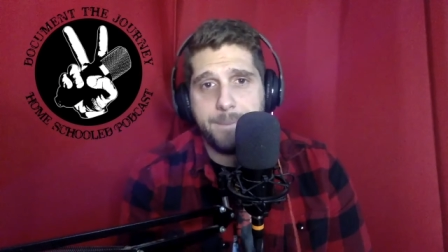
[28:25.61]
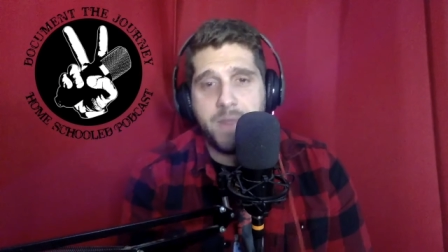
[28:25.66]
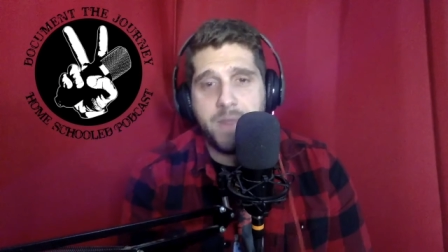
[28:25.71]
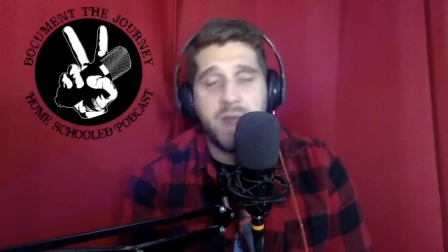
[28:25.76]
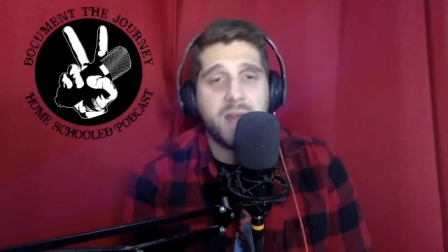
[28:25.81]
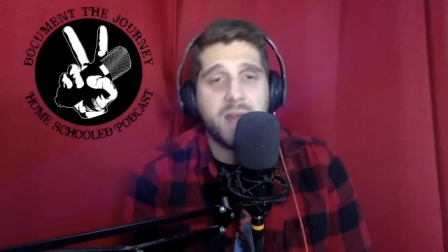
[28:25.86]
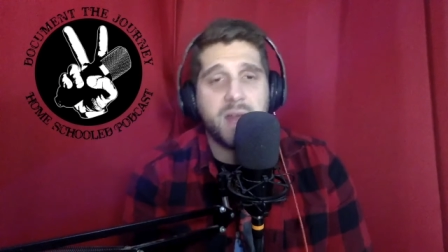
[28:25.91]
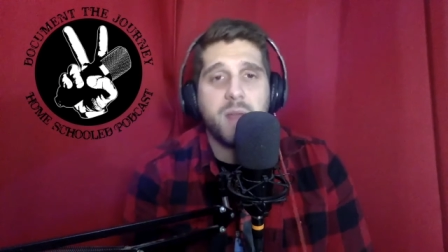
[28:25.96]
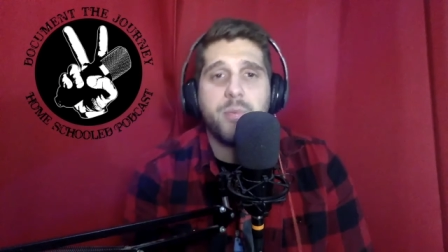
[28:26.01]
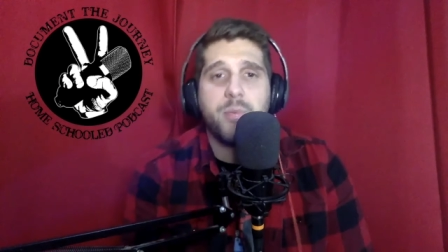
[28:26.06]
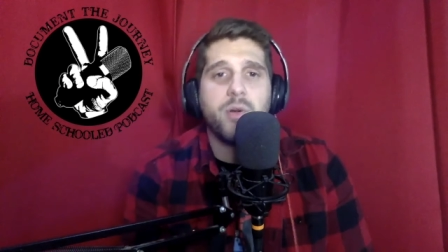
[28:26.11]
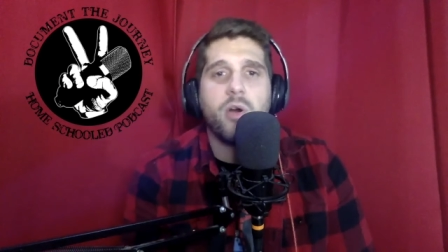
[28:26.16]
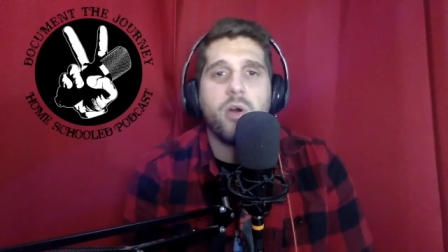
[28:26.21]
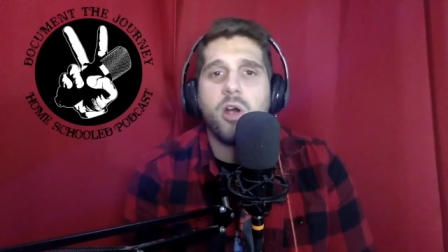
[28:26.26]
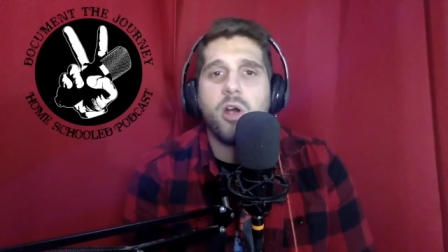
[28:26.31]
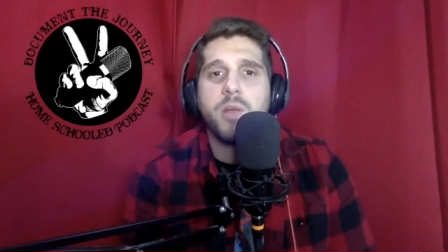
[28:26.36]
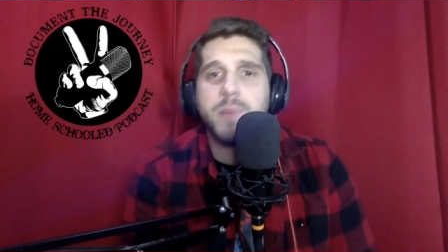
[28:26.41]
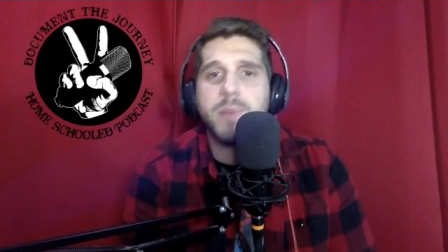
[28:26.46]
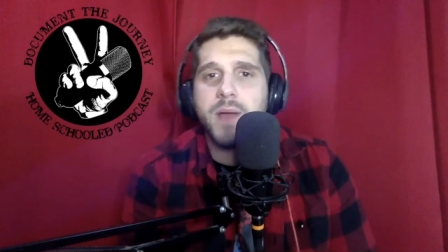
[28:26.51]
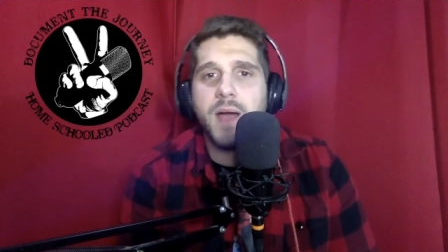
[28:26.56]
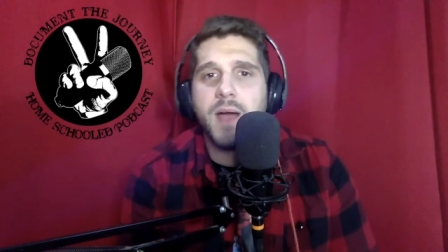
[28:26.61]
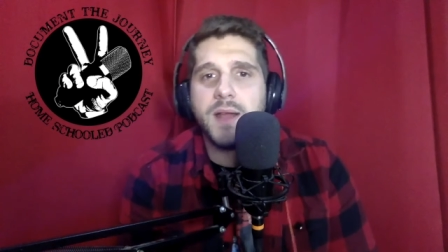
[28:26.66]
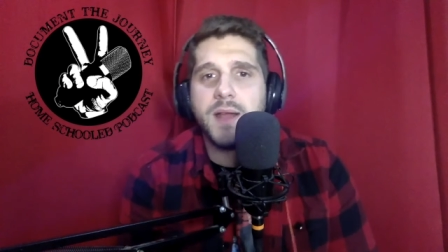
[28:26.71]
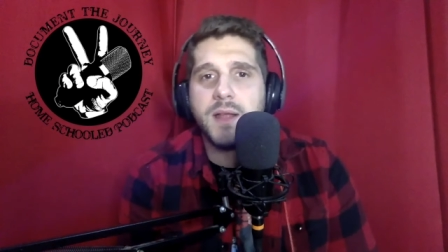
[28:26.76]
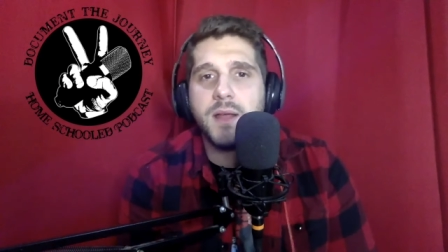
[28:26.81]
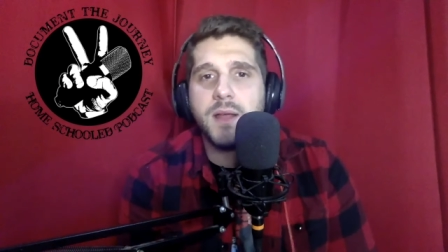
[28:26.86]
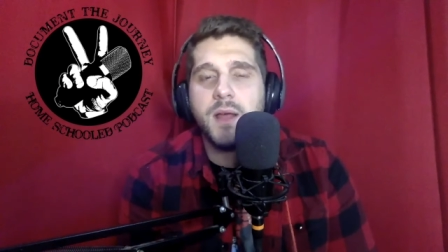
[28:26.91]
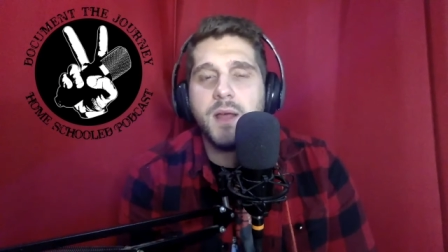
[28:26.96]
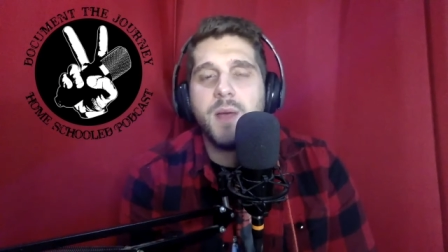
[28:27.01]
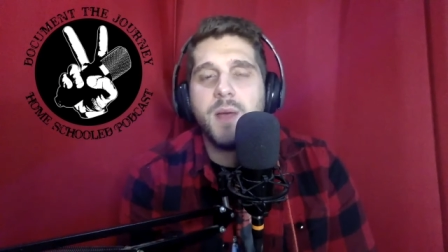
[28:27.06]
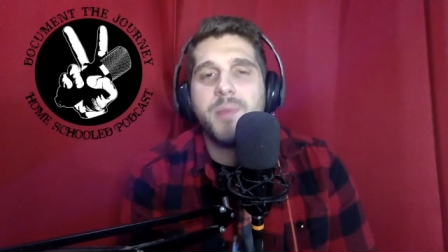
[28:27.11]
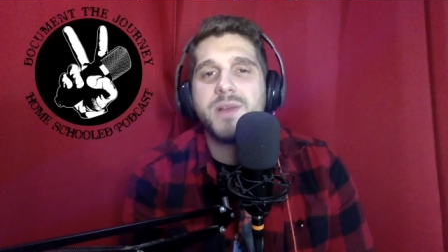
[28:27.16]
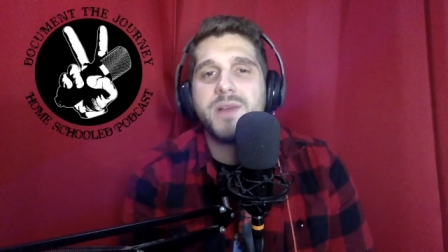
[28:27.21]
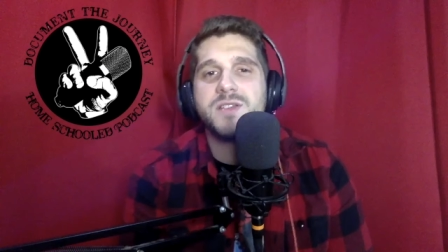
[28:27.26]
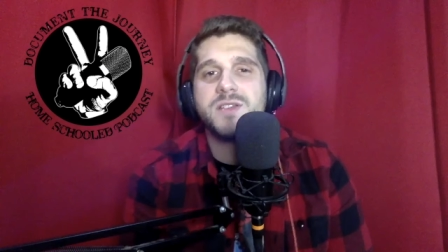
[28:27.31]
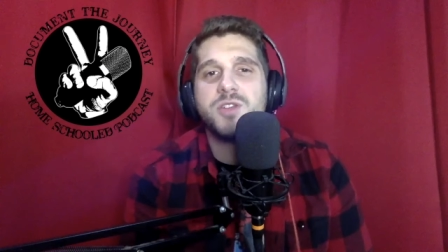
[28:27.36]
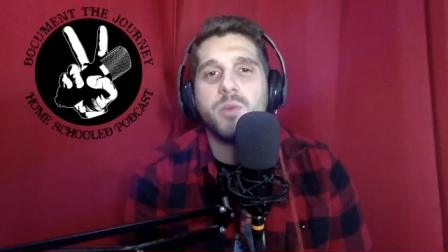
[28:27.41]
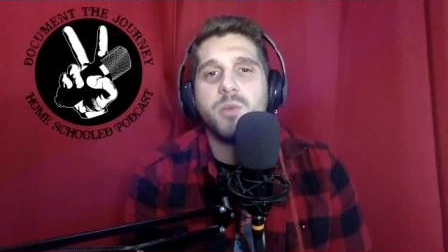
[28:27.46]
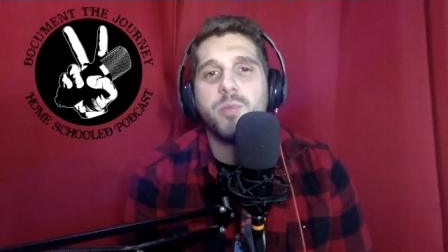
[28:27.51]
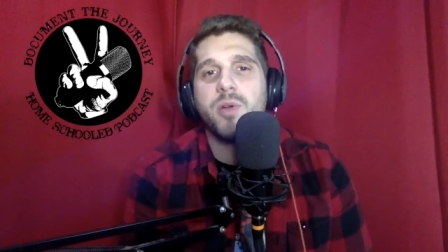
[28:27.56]
They're not going to put a heart behind it,
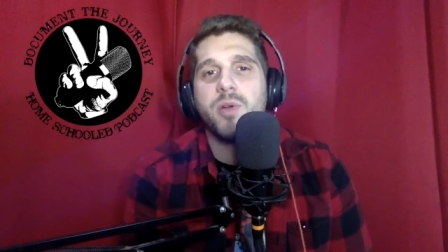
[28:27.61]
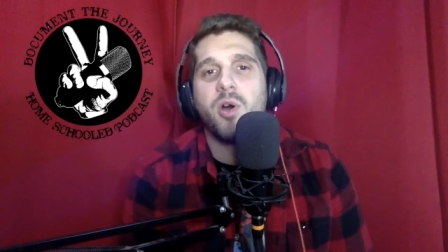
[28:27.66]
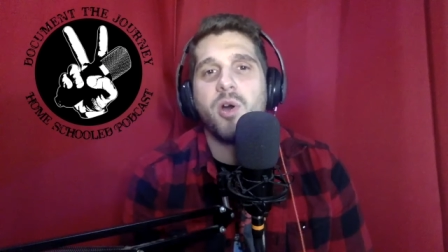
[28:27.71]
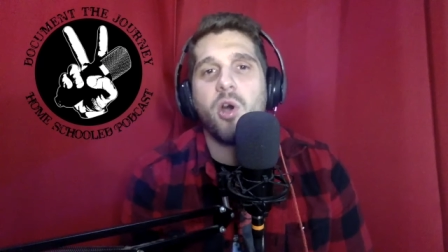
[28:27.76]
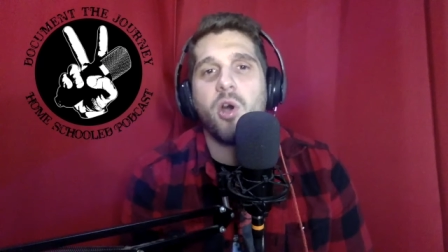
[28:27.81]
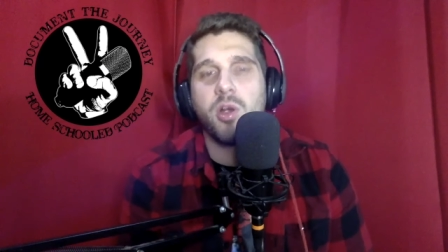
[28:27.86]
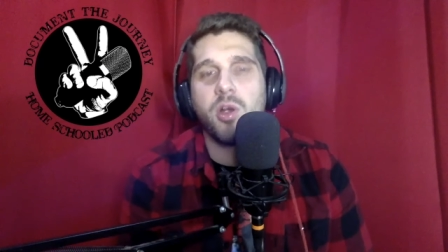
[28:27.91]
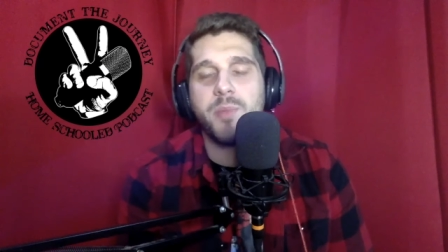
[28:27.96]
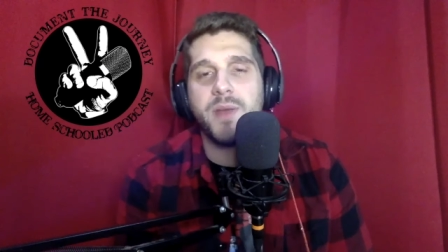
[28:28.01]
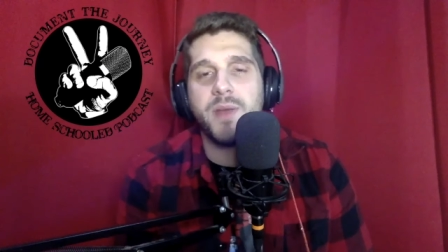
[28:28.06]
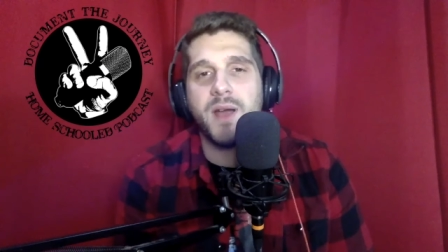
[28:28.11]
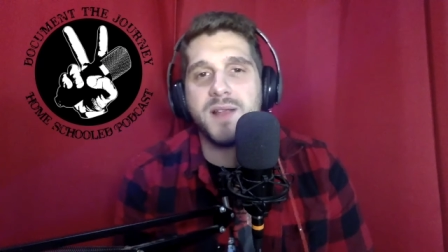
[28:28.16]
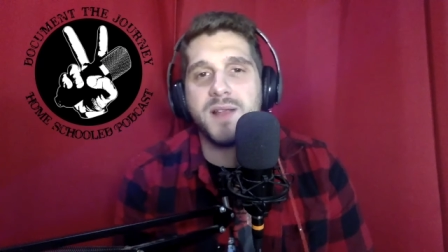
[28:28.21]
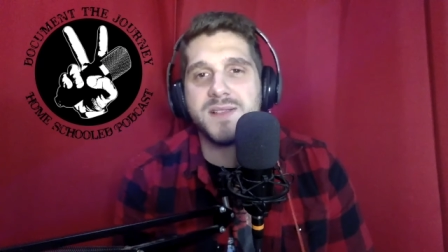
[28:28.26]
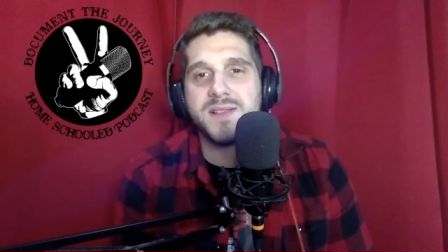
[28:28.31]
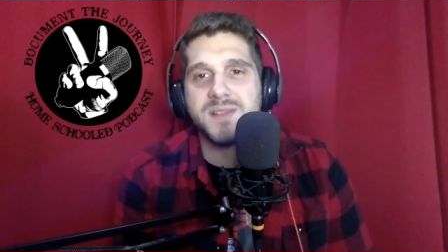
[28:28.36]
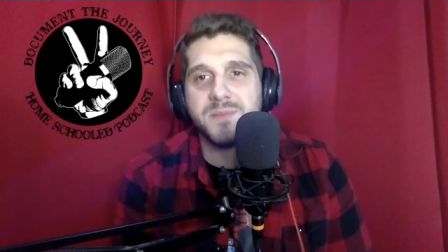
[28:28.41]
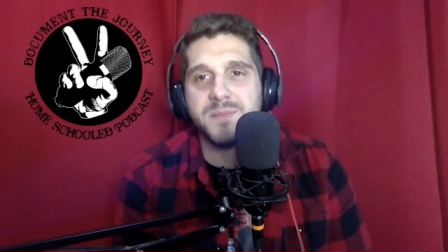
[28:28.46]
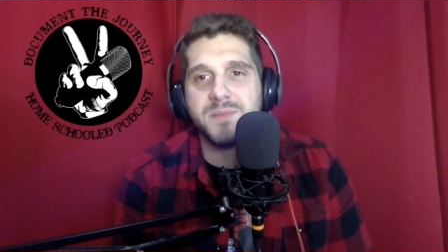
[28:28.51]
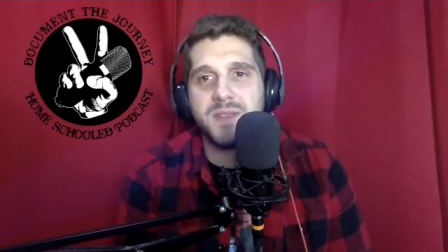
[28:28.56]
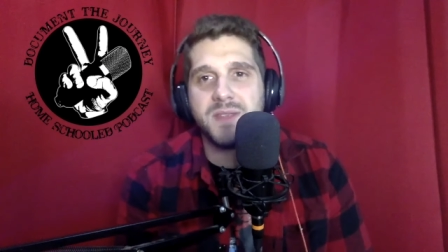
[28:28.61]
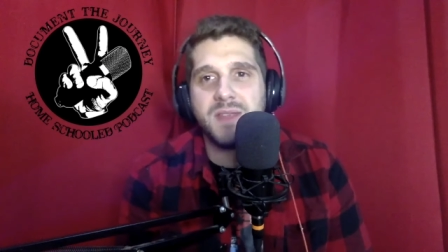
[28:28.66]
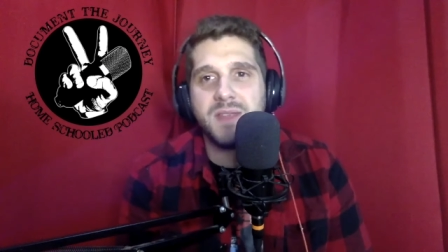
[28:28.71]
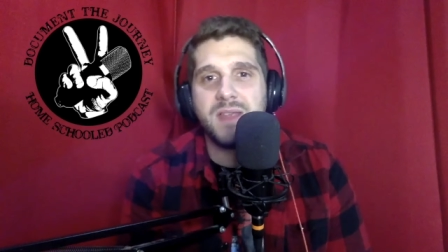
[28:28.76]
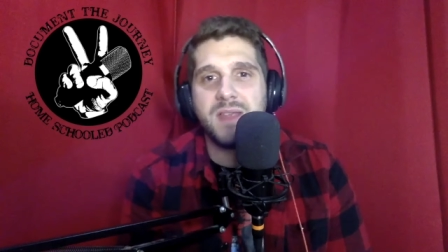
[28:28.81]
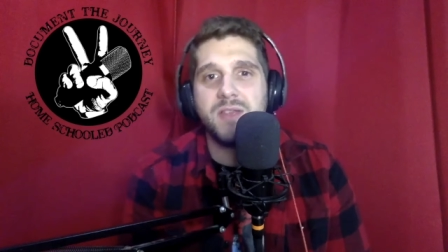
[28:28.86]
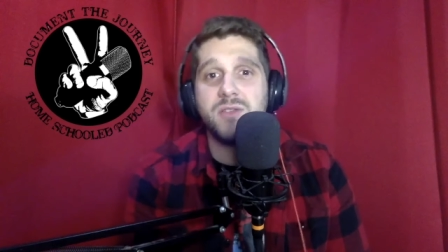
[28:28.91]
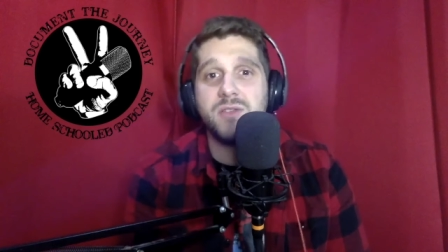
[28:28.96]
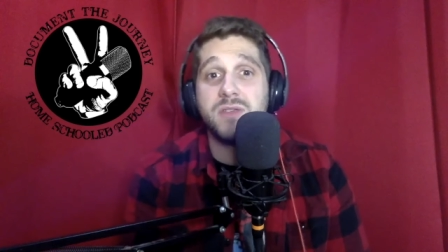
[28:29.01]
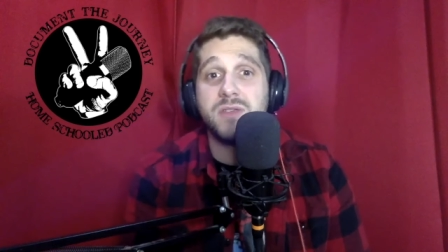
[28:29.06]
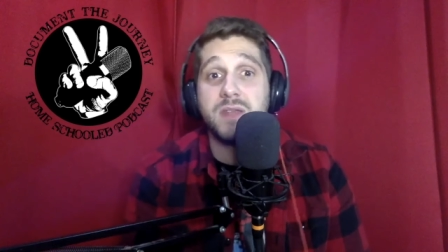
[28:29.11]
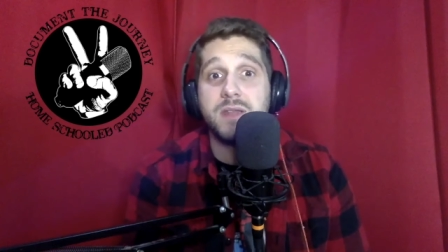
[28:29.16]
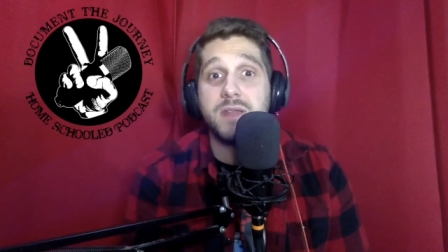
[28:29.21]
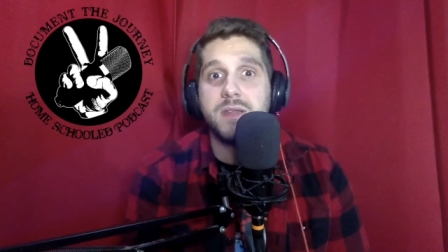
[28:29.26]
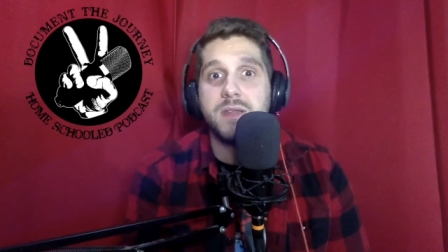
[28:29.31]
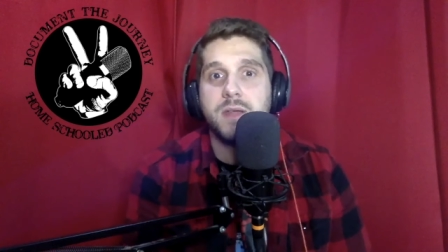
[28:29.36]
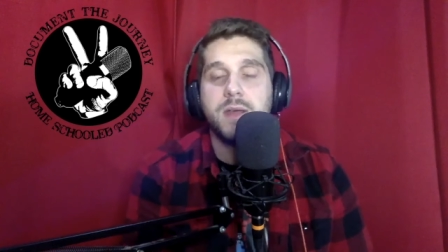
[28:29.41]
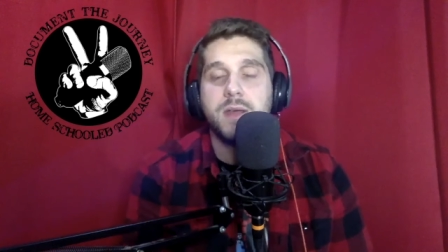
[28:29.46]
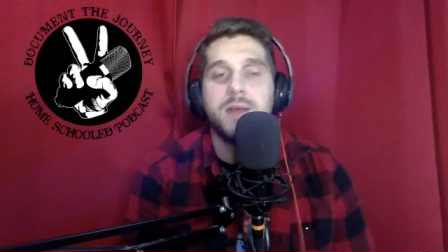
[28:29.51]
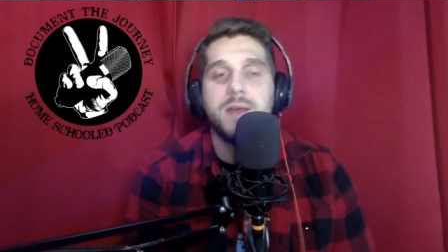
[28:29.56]
because you don't put a heart behind something that you didn't